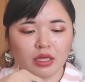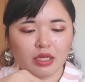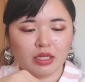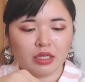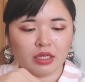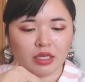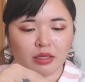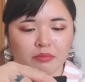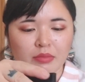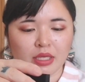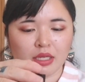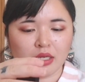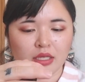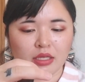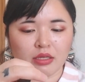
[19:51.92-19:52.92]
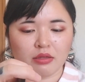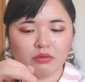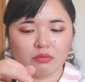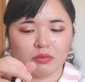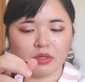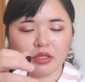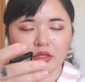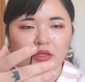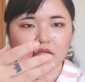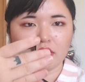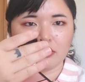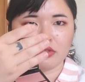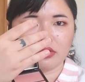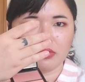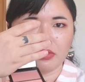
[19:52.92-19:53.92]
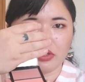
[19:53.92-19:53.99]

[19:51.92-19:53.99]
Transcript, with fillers: and I made it with two of